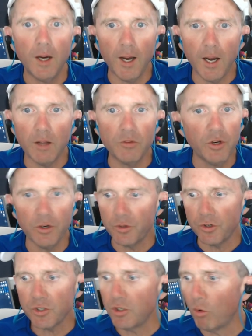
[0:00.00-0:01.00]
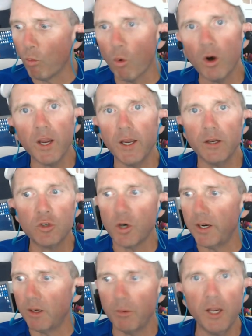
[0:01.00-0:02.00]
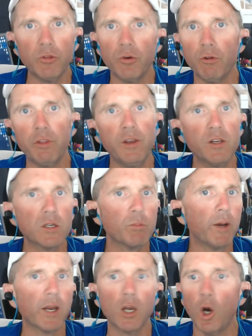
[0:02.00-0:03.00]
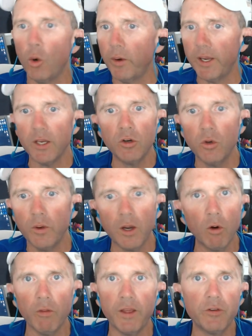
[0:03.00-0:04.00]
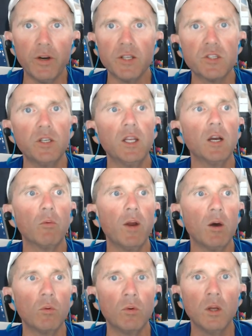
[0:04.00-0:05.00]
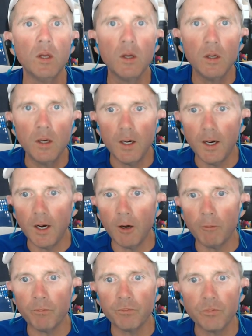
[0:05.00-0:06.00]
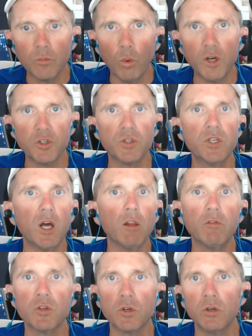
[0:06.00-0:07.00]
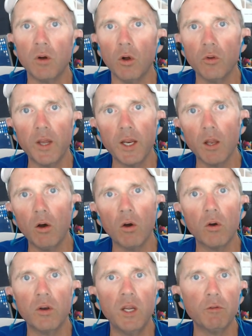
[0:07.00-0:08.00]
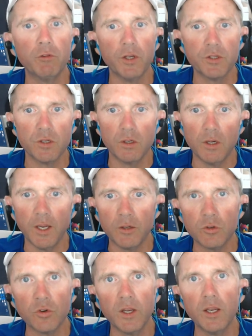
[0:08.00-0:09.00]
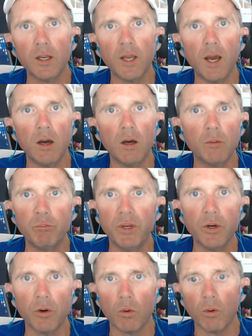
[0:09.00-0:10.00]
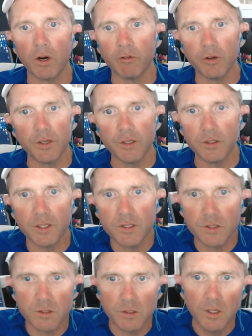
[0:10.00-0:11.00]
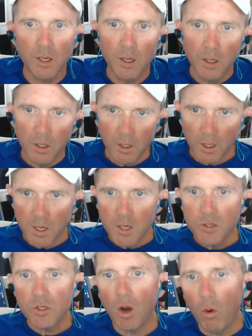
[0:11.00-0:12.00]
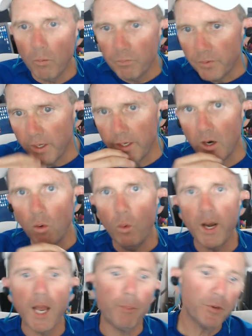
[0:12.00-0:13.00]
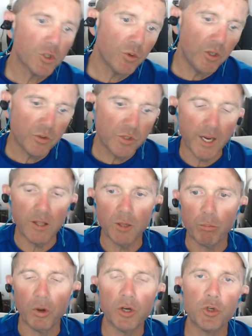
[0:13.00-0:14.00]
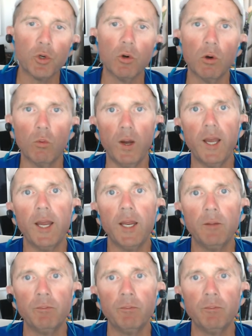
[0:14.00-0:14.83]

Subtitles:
they're still working and trying to get their things back going and doing all that. They're not sitting around watching television all day long on Netflix and drinking a beer or whatever. That's so, you know, what happens when you take the pressure away